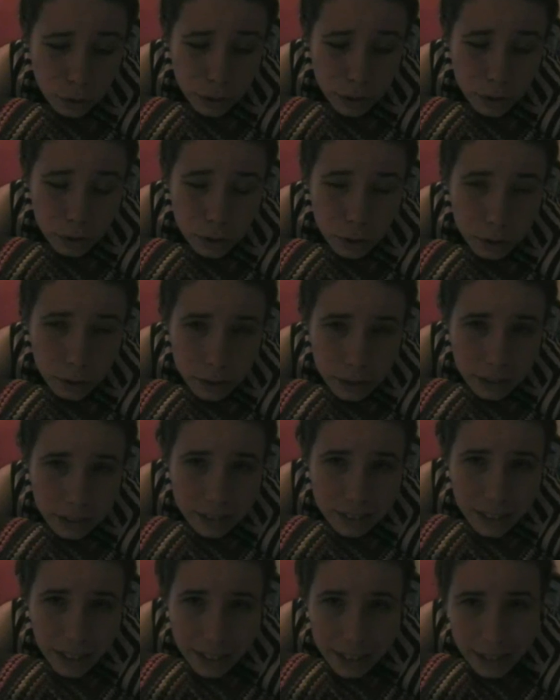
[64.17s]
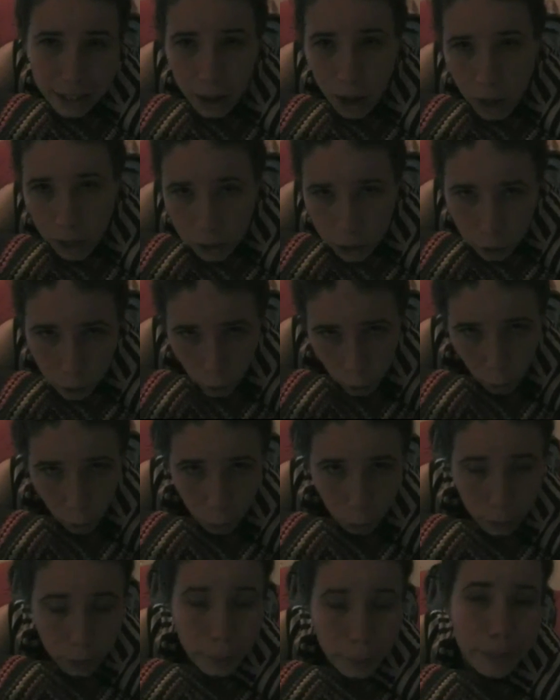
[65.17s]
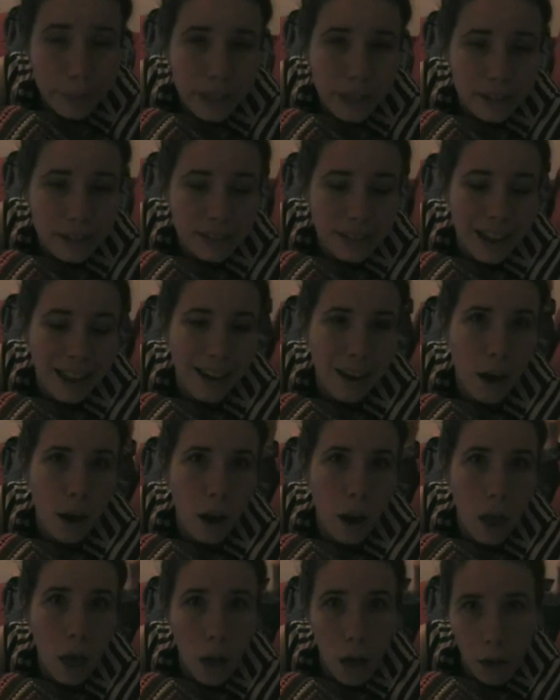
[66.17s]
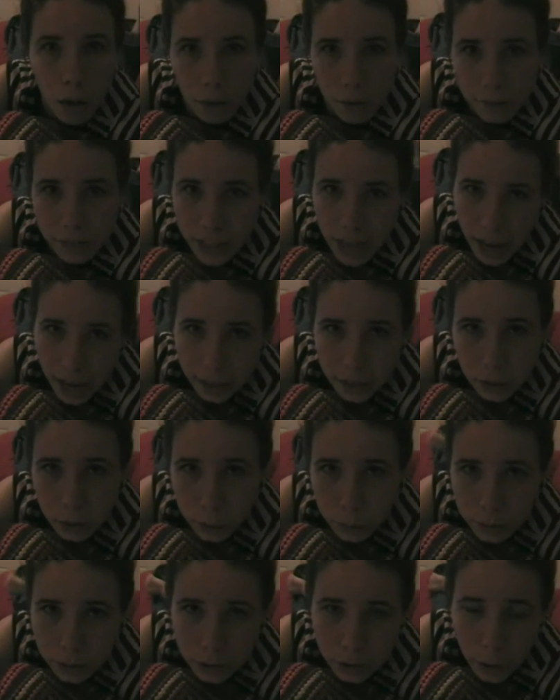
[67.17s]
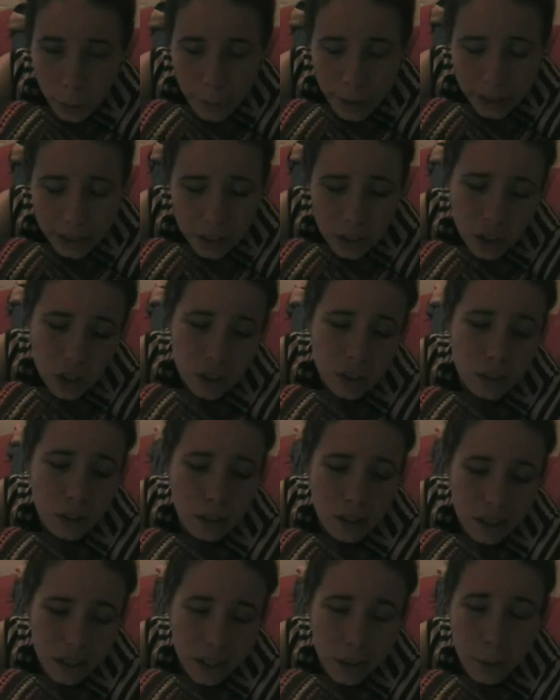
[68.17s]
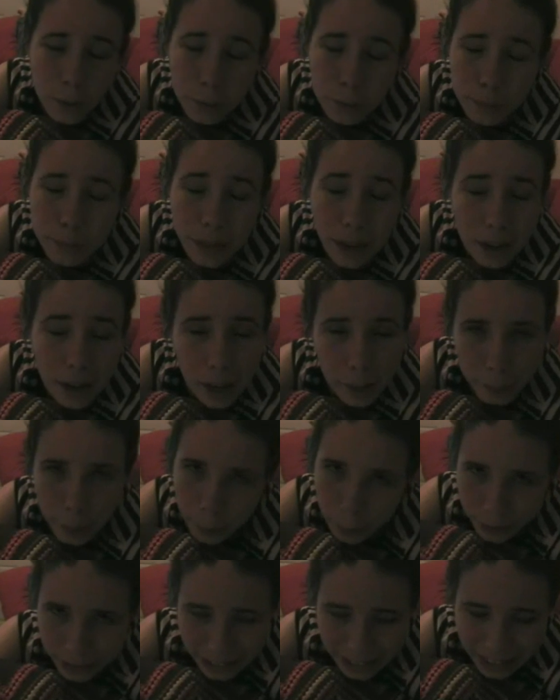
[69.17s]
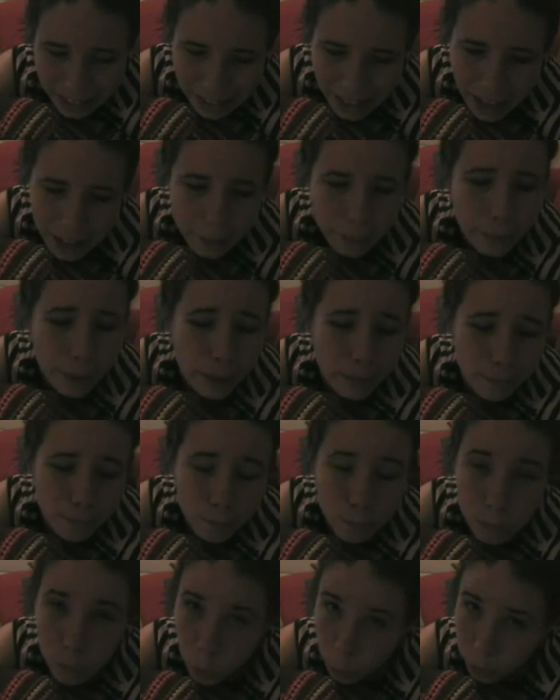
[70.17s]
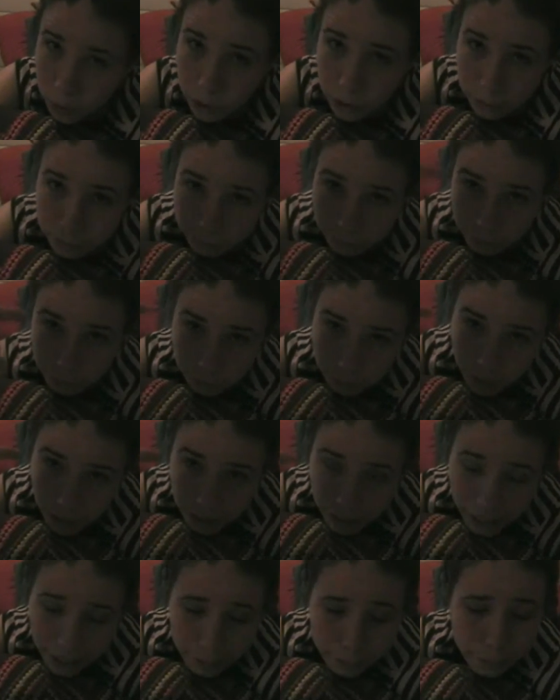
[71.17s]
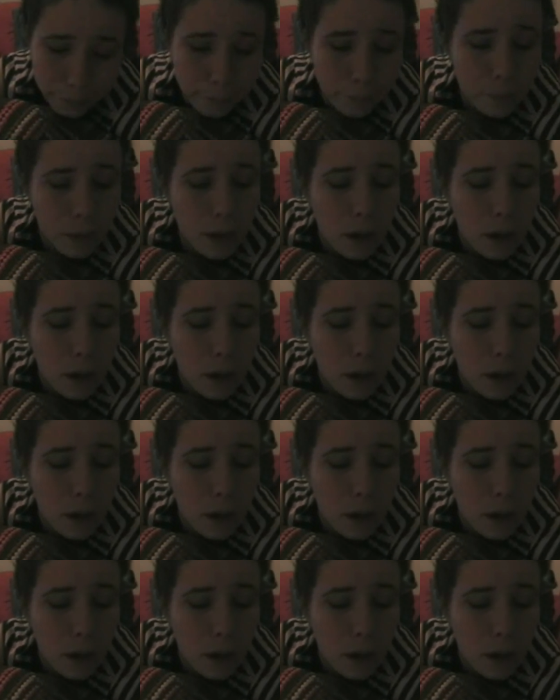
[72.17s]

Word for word: two years early and decided not to go because I loved high school so much. I know not a lot of people can say that, but dork again.